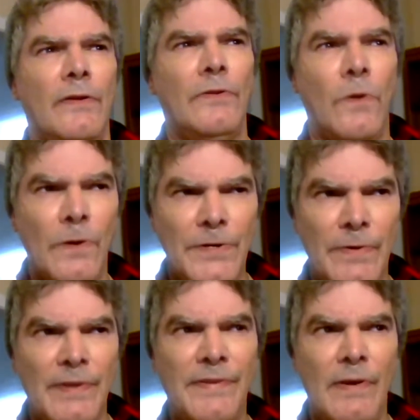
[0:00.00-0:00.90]

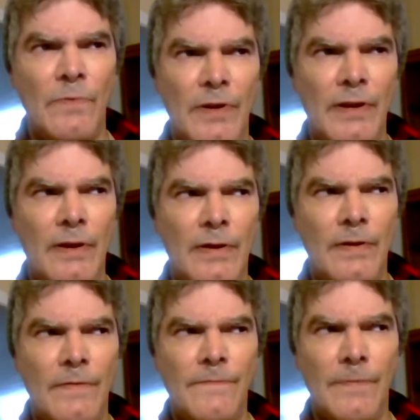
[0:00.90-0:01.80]
torturing someone
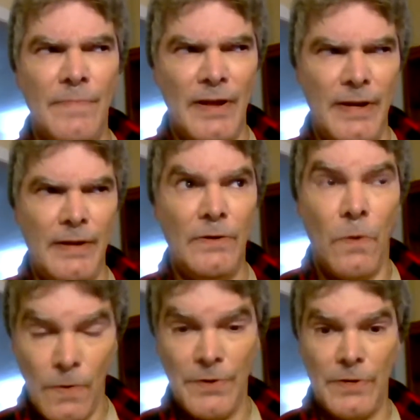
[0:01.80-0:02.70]
for money,
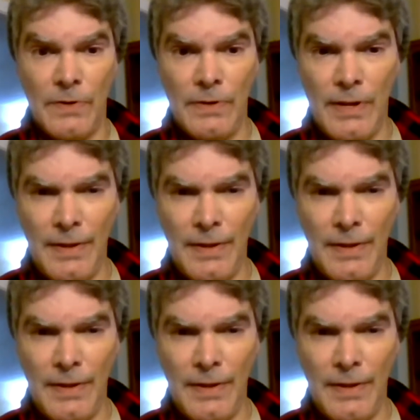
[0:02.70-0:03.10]
torture,